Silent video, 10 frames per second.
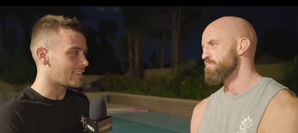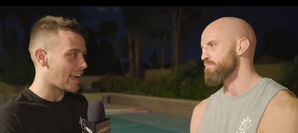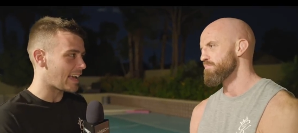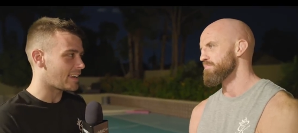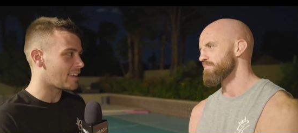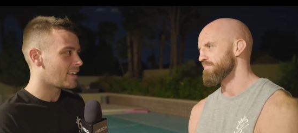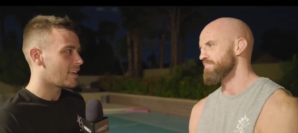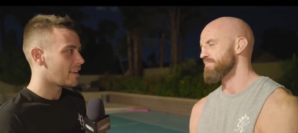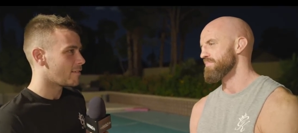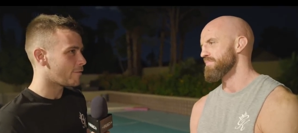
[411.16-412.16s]
Speaker 1: ten
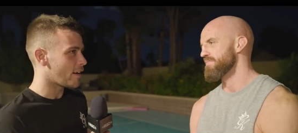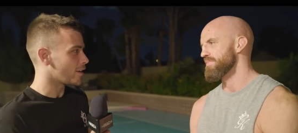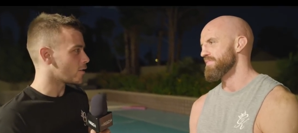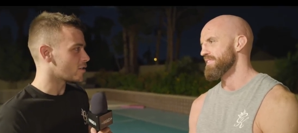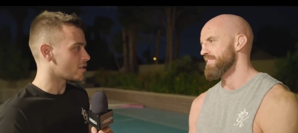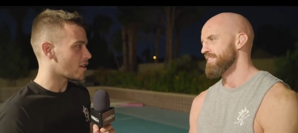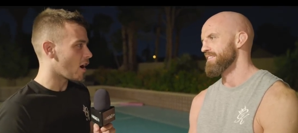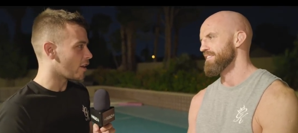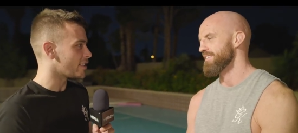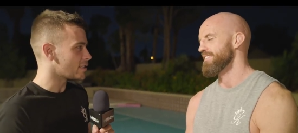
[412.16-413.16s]
fighters
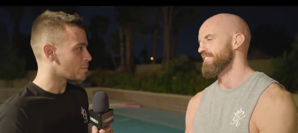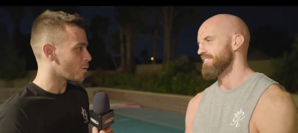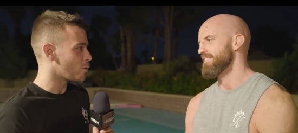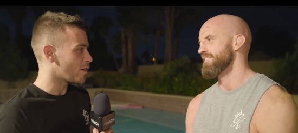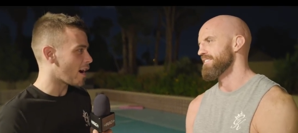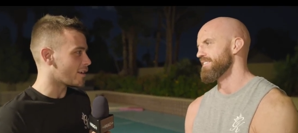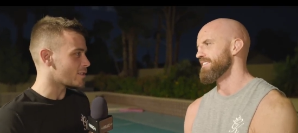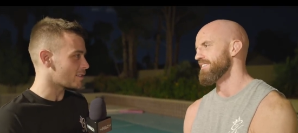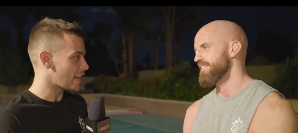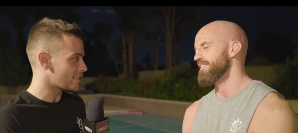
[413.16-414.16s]
on these pro cards.
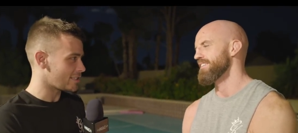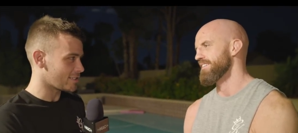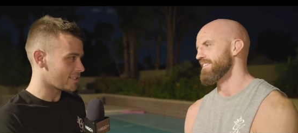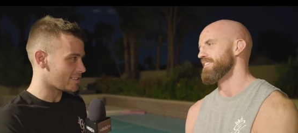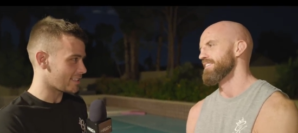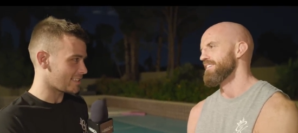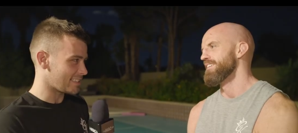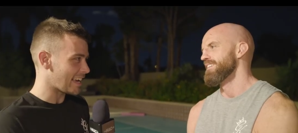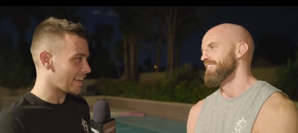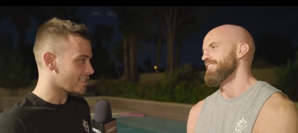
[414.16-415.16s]
So it's actually just the
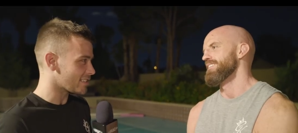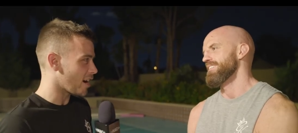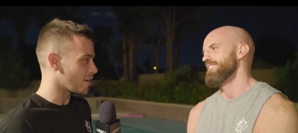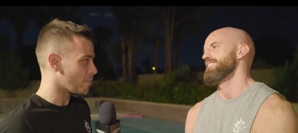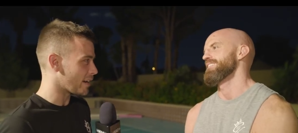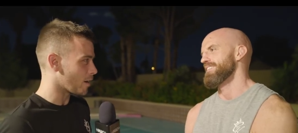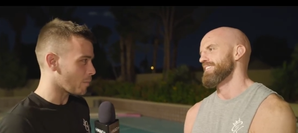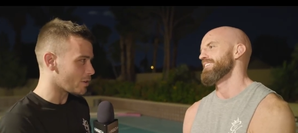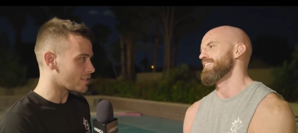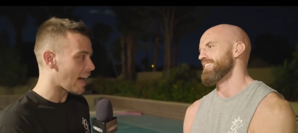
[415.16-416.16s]
stage has gotten bigger,
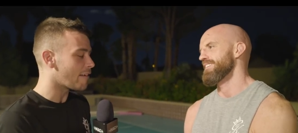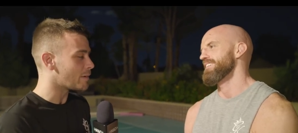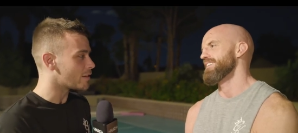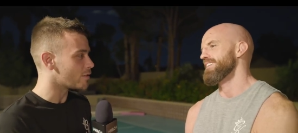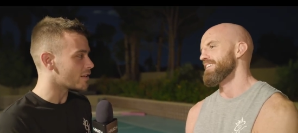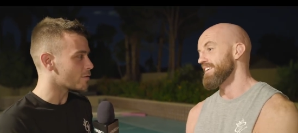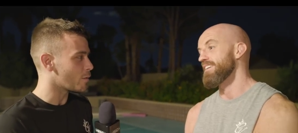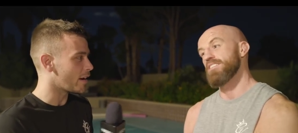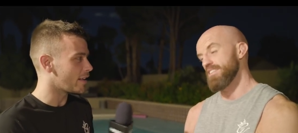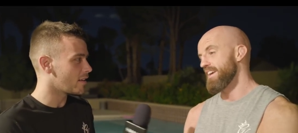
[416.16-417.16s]
but you have been doing this for a
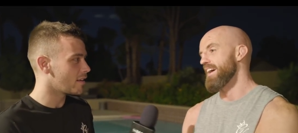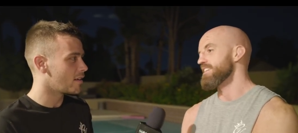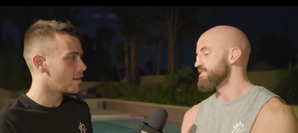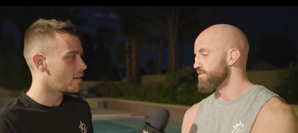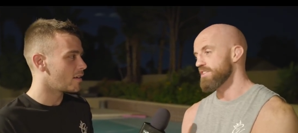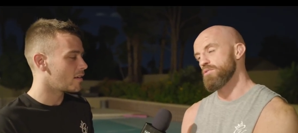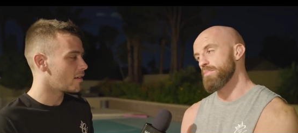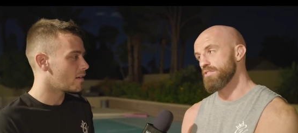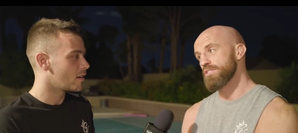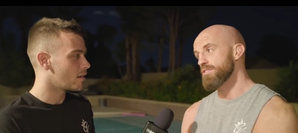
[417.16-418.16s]
while.
Speaker 2: Yeah, it's it's going to be
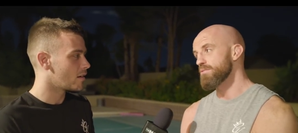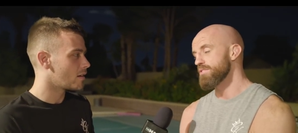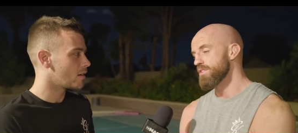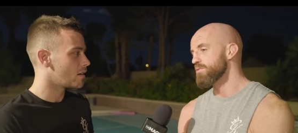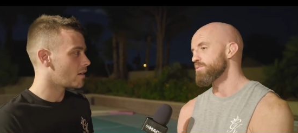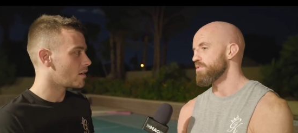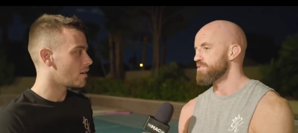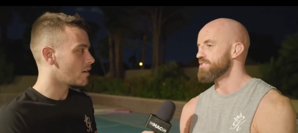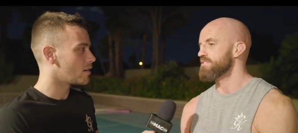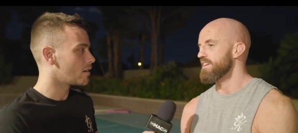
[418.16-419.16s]
nothing new, new to
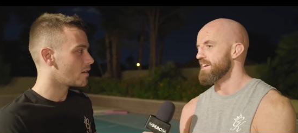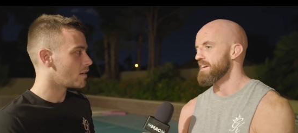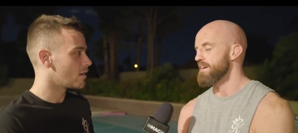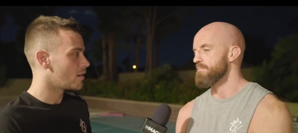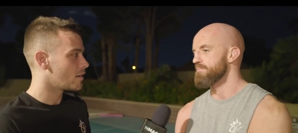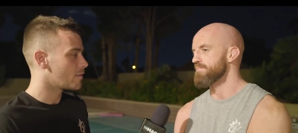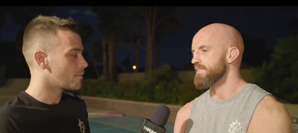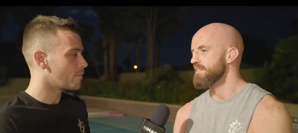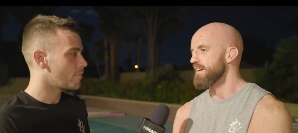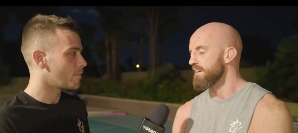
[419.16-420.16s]
us. Um,
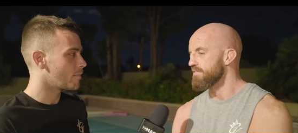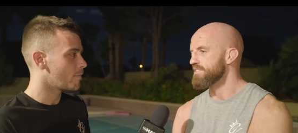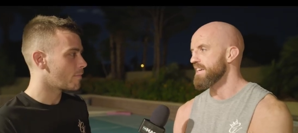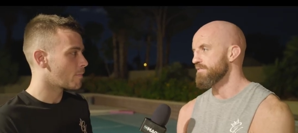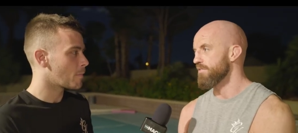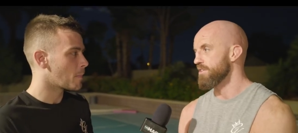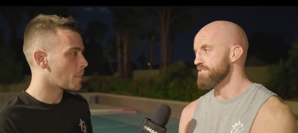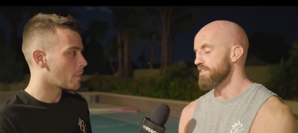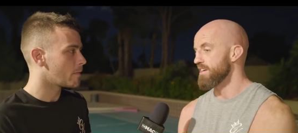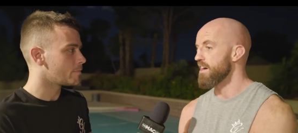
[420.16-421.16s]
having 10 fighters
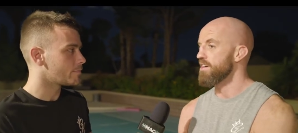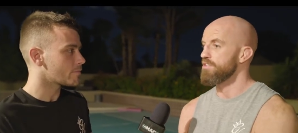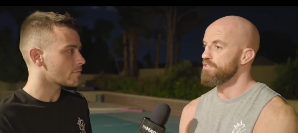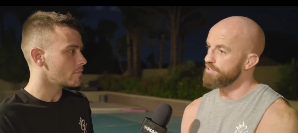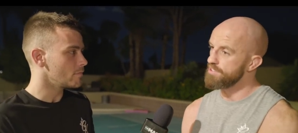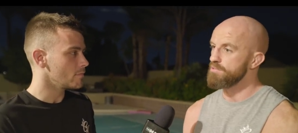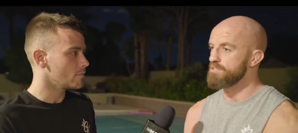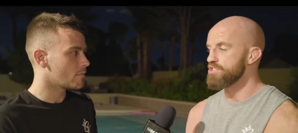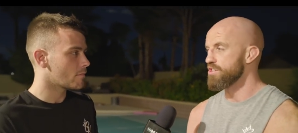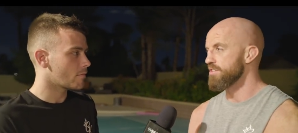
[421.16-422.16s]
on a card or nothing new
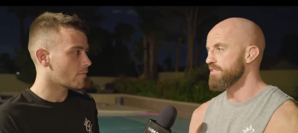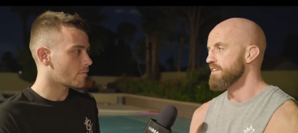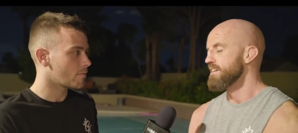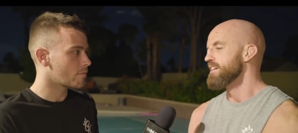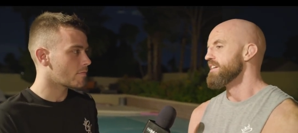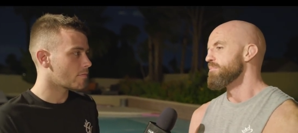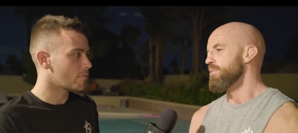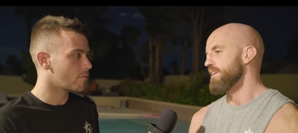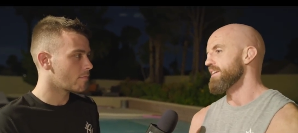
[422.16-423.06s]
to John. But